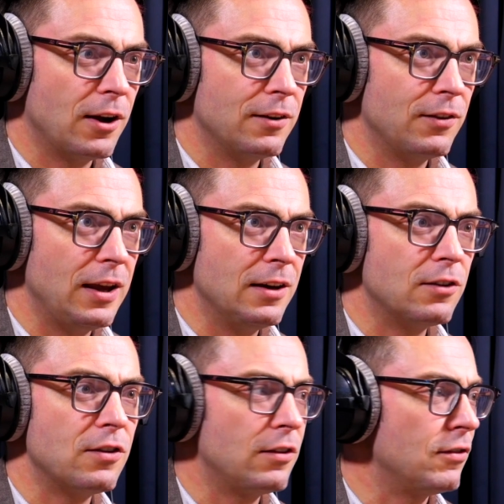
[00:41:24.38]
of
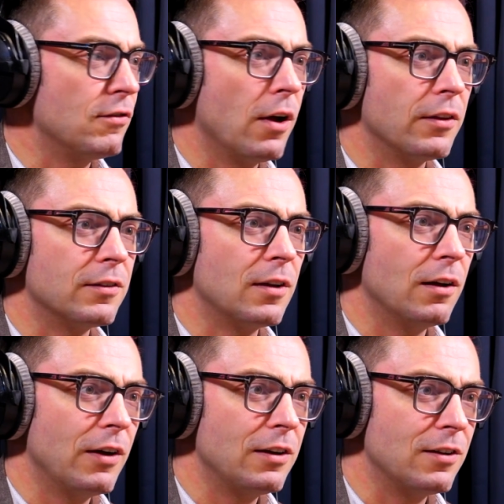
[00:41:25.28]
indigestion rather than
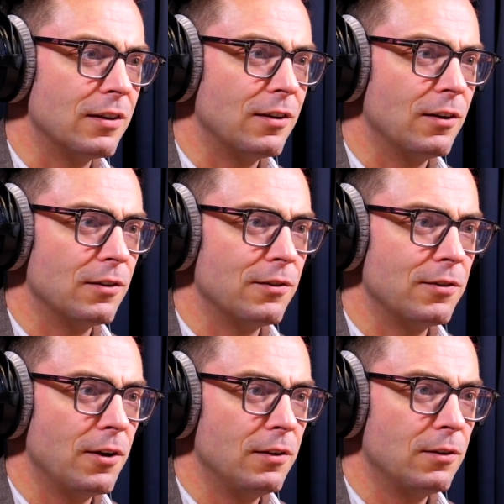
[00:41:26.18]
starvation in terms
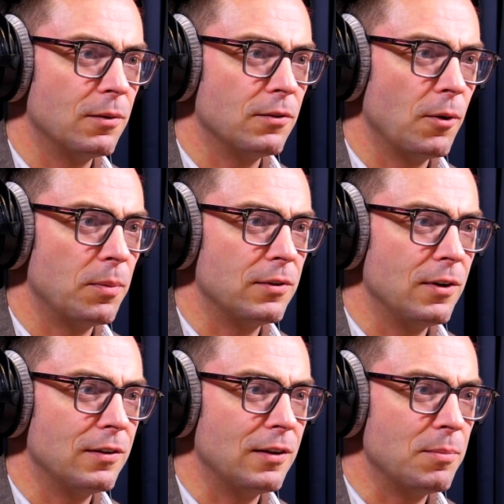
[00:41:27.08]
of
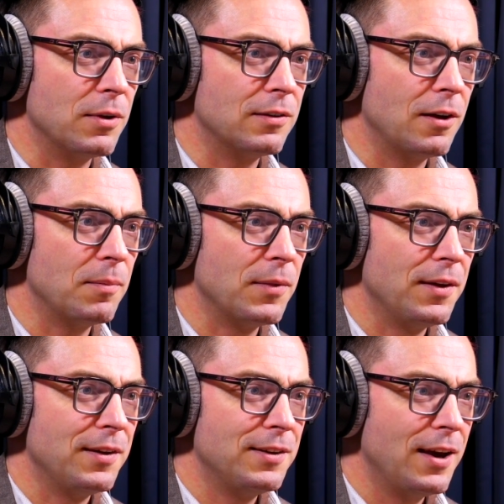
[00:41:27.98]
opportunity. But
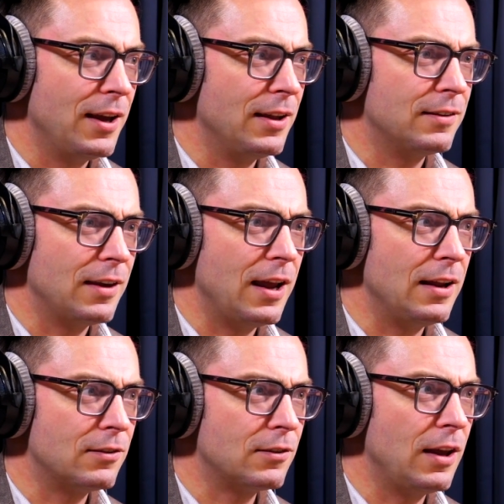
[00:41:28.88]
yeah,
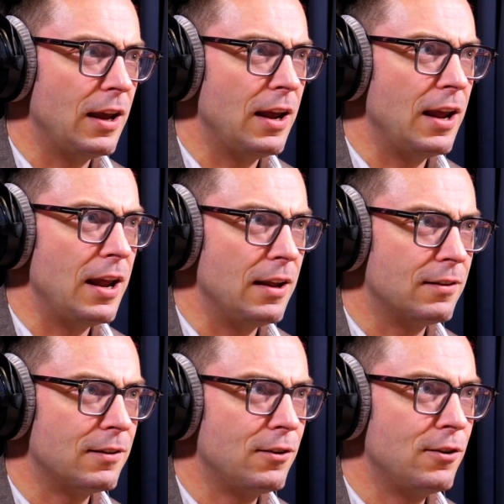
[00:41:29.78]
it's
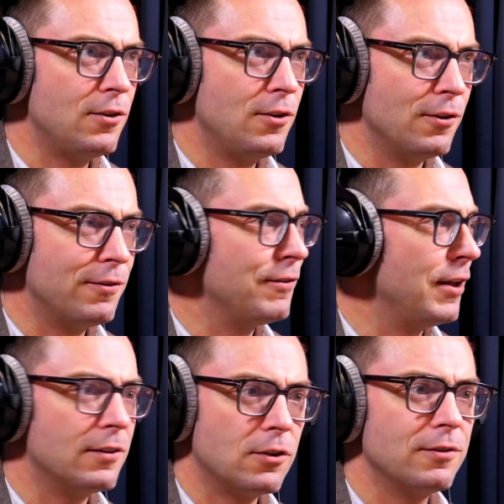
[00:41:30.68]
good
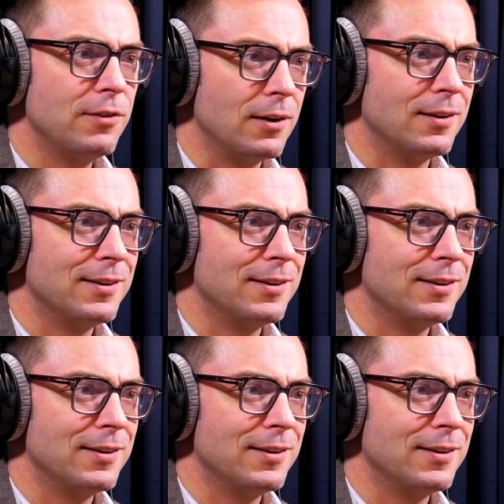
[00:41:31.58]
fun.